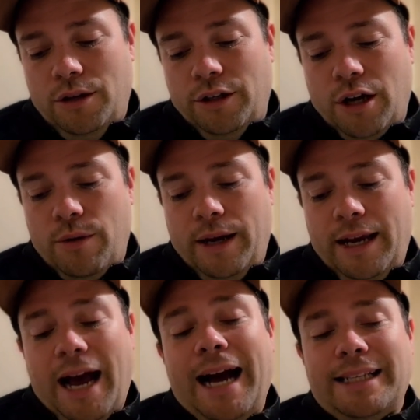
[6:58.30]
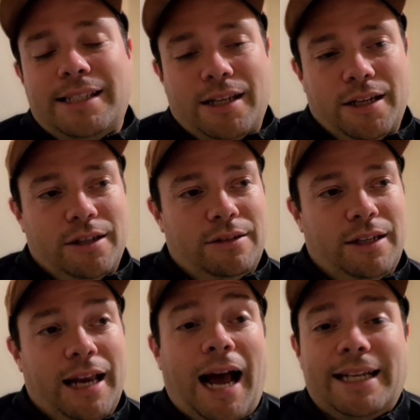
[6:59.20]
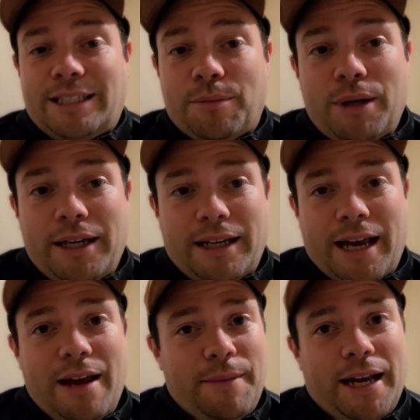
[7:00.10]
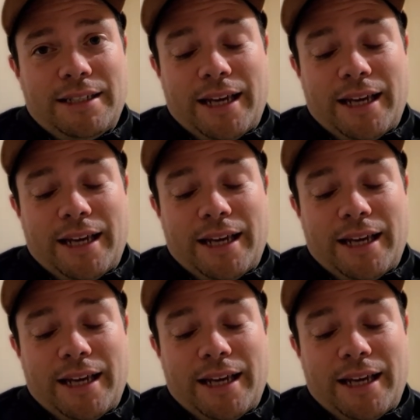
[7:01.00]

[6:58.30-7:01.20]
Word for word: know, he had to play the game. He had to